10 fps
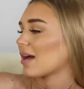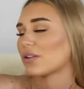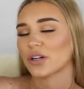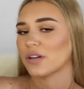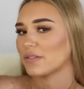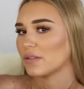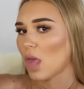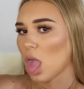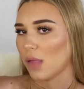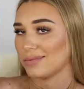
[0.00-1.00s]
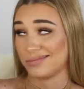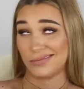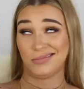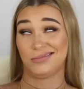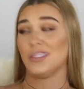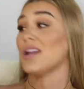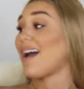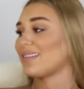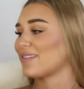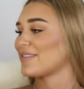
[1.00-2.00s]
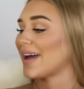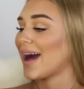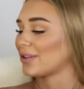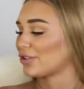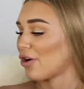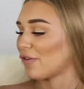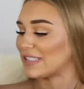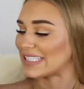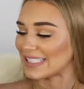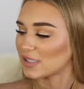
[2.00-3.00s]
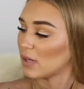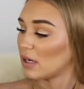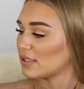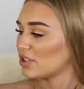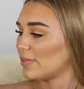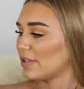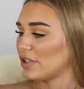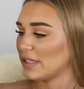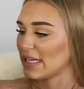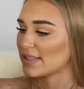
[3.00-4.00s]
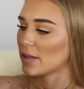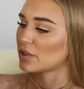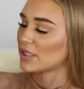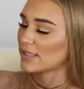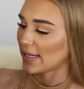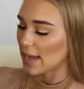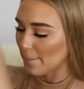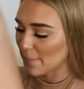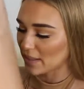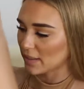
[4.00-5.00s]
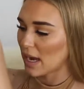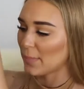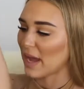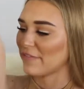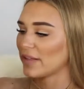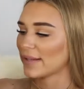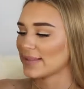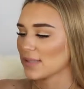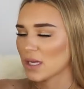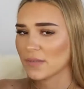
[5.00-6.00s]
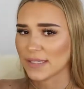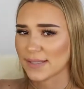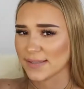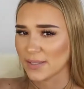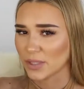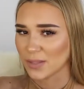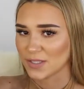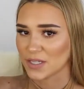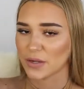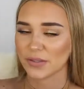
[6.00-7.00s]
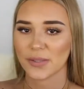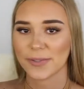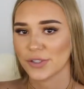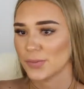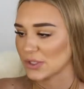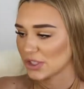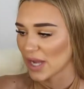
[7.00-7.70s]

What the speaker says: color of it. I love the color of it as well. It's super unique. So it's just like a button up. I feel like it's kind of like a silky material, so it's super